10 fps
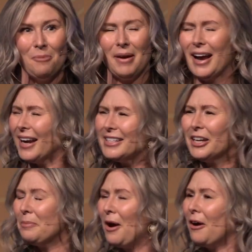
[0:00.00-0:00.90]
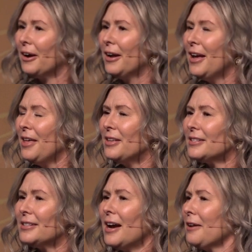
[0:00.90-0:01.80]
But I gotta tell you my heart,
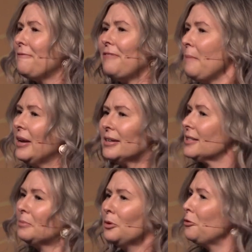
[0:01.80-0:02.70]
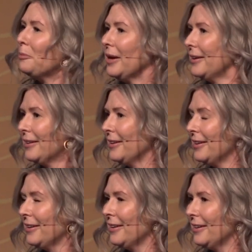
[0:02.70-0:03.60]
this is not a feminist movement.
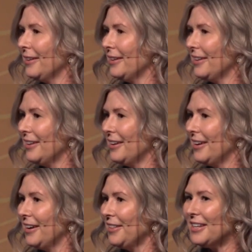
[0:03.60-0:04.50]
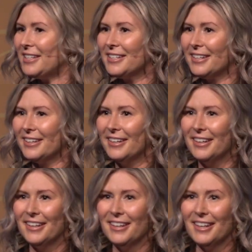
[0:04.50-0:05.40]
This isn't,
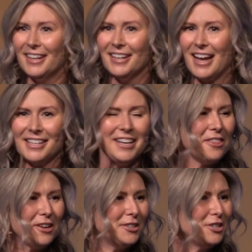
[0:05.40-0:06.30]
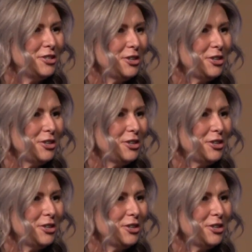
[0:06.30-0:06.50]
it has nothing to